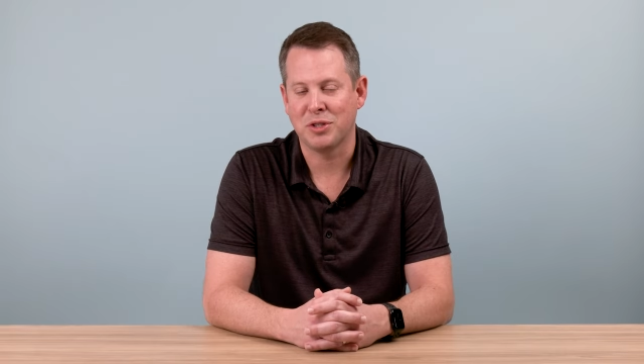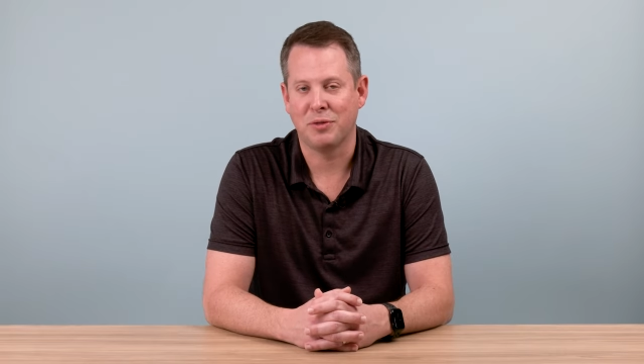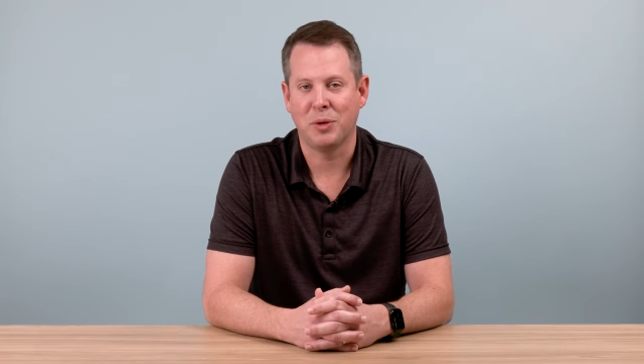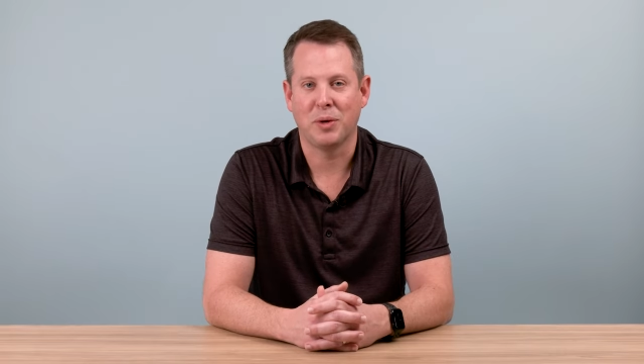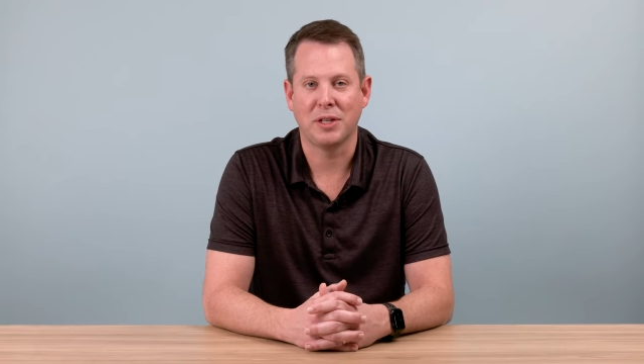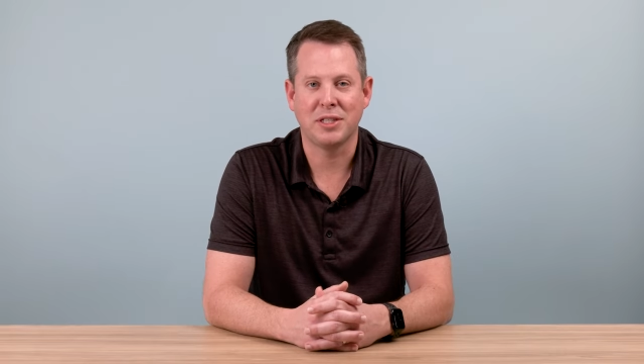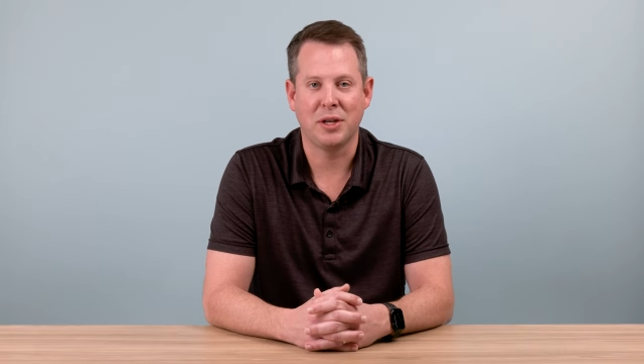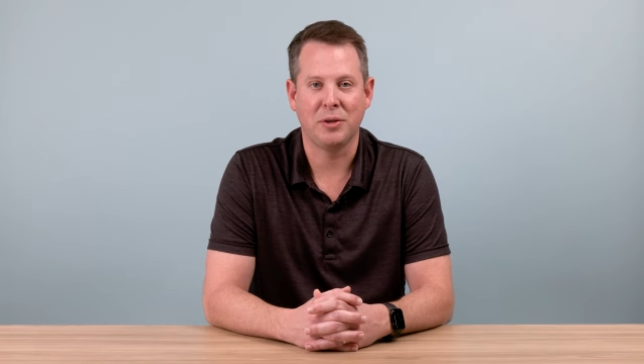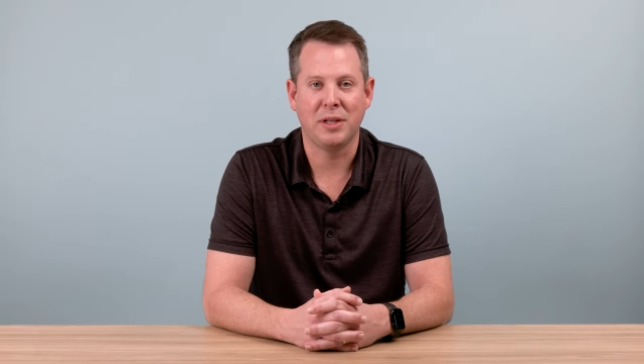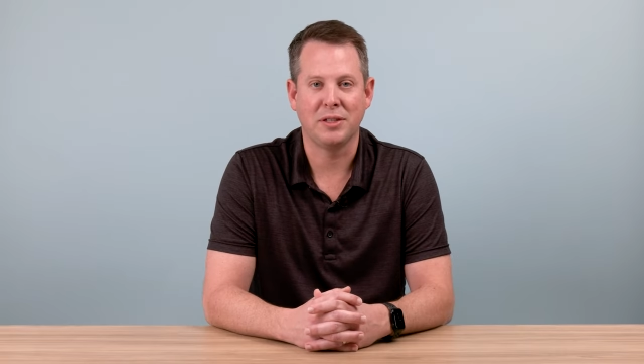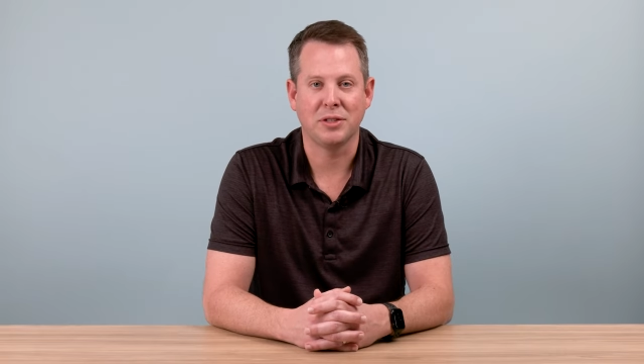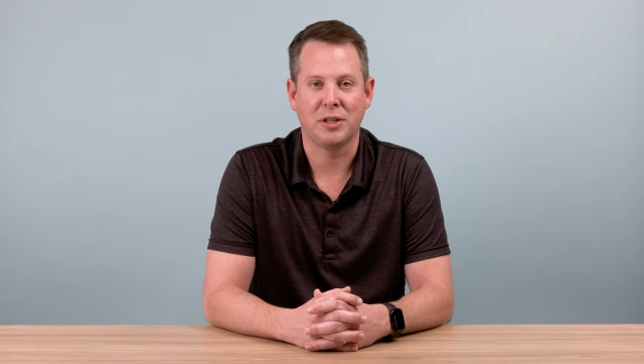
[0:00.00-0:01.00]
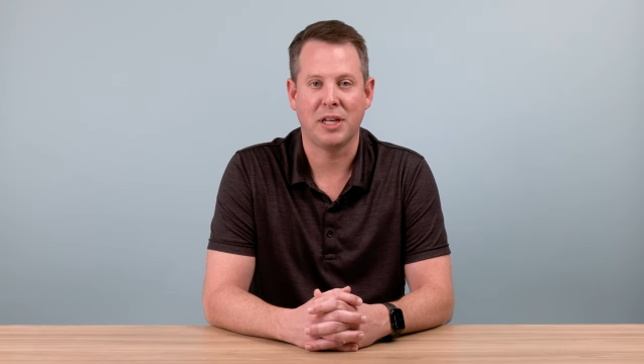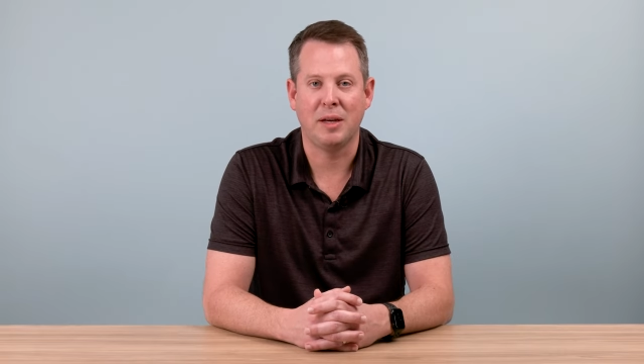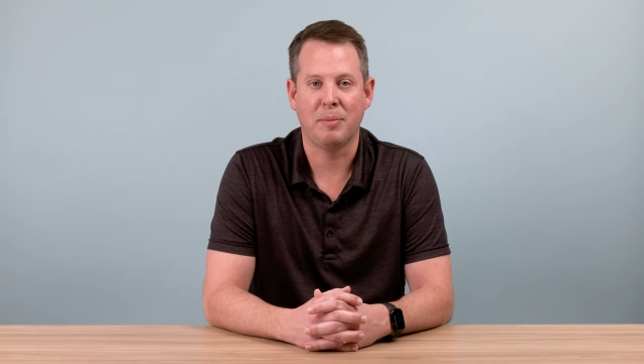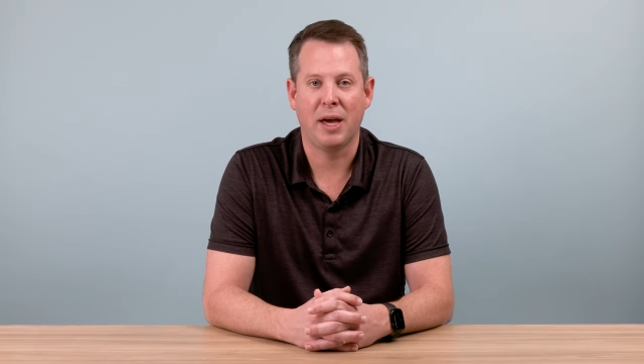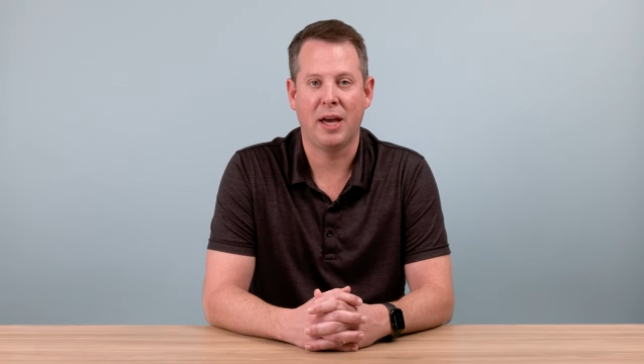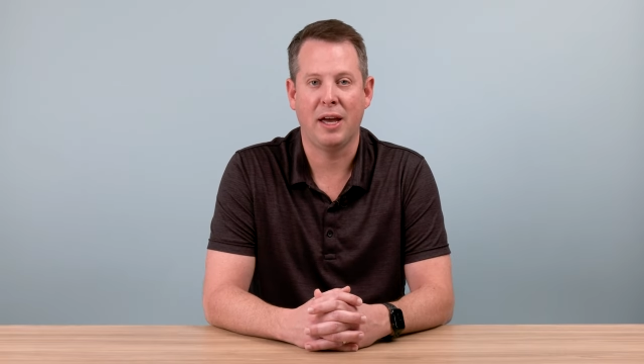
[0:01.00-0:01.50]
So if you want to sell these on
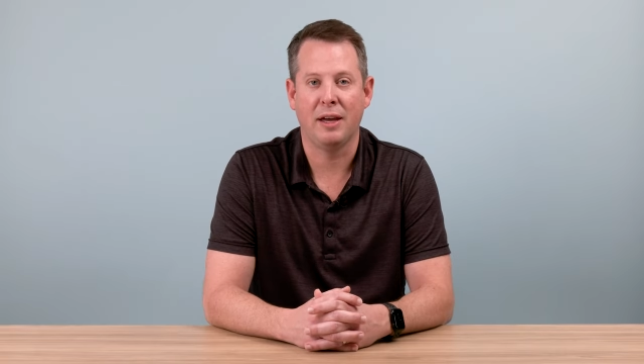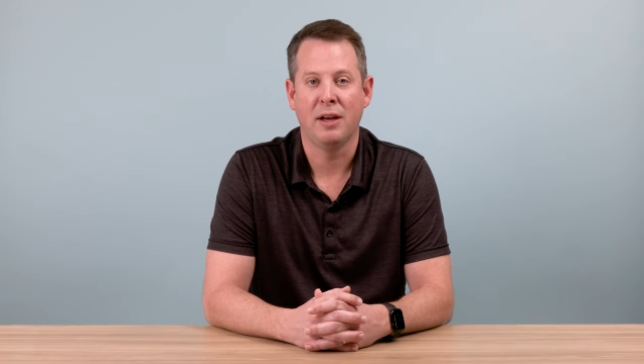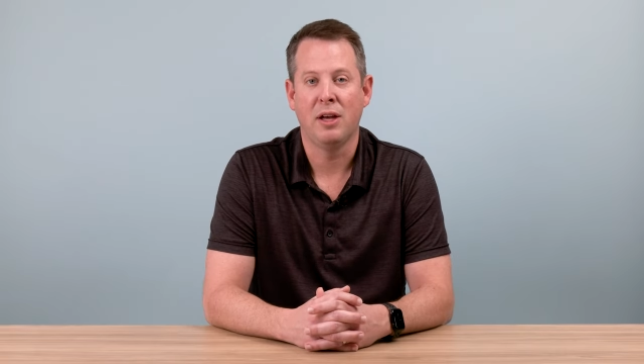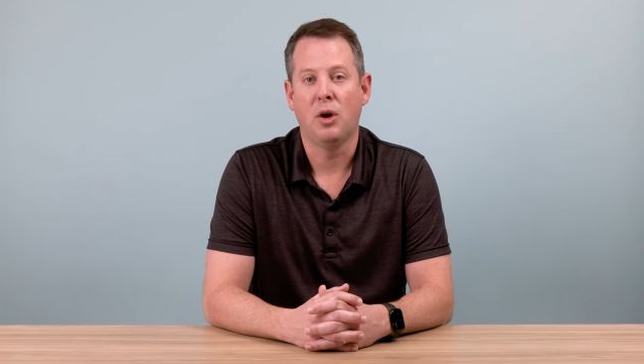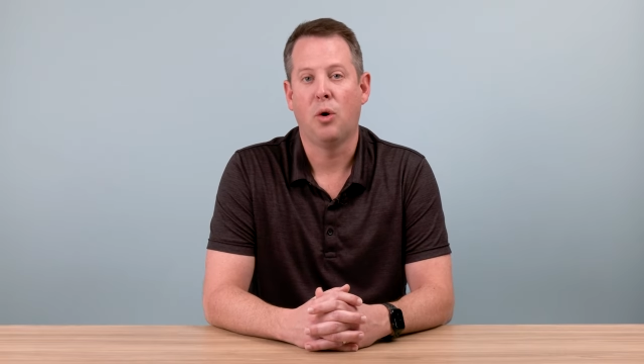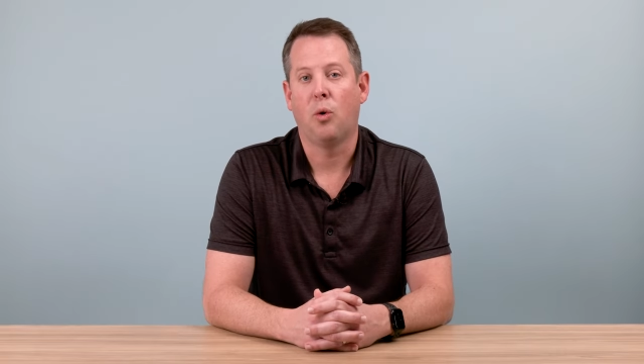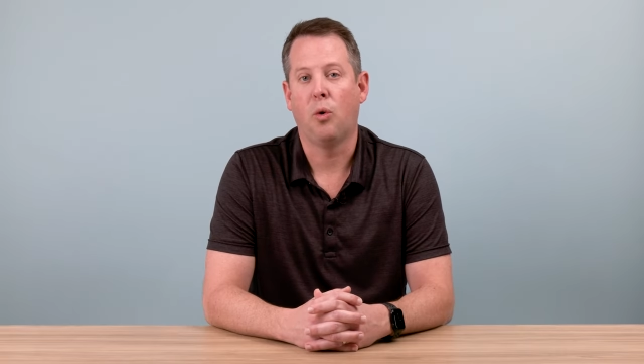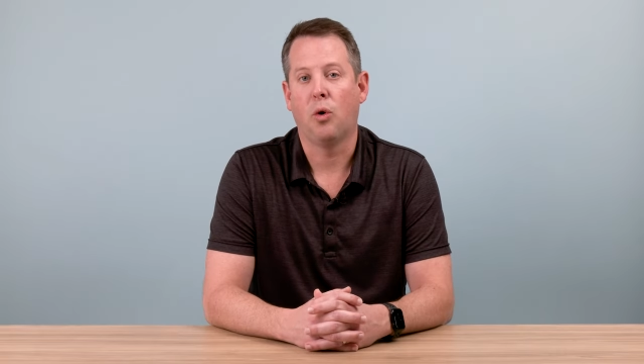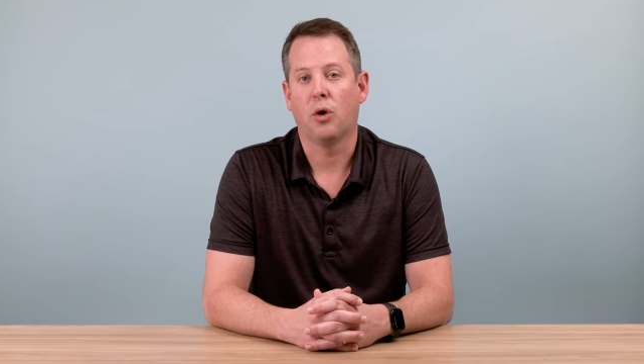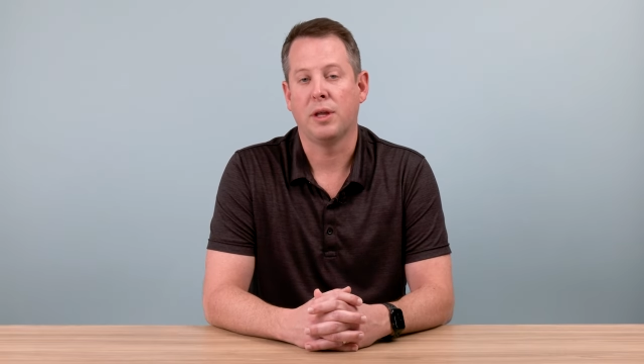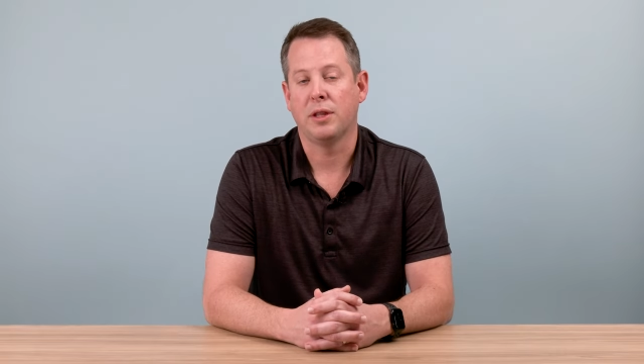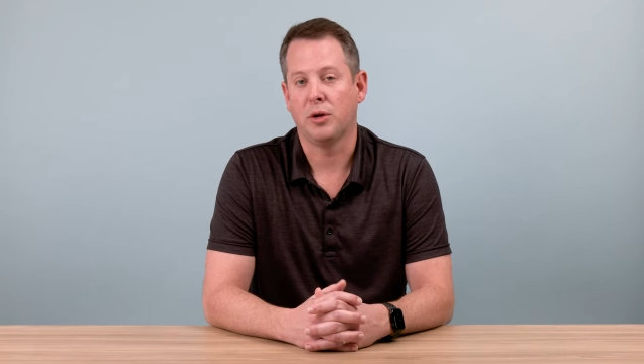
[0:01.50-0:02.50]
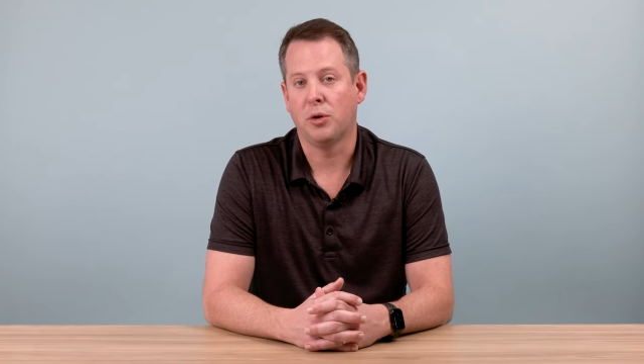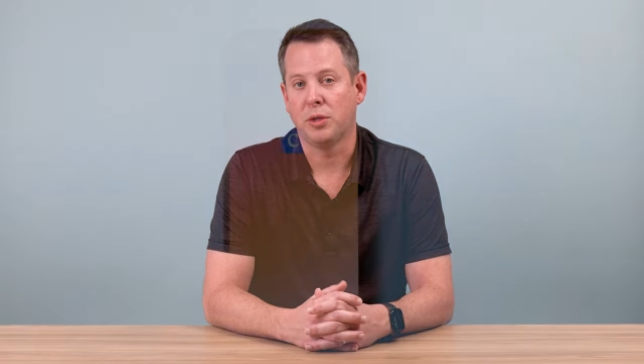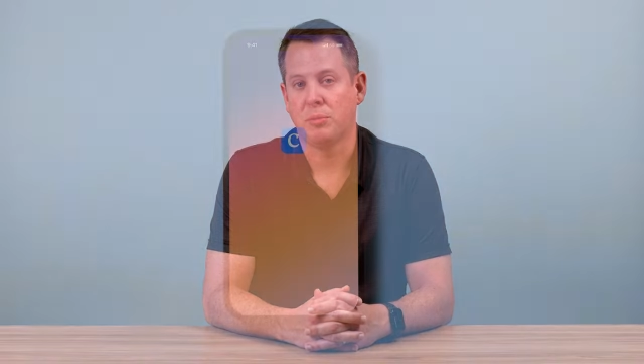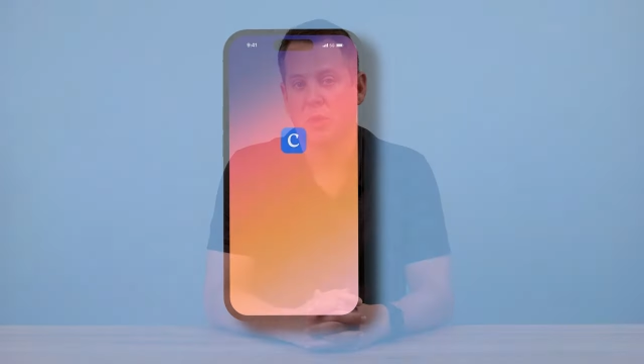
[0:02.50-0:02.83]
eBay or in the Goldin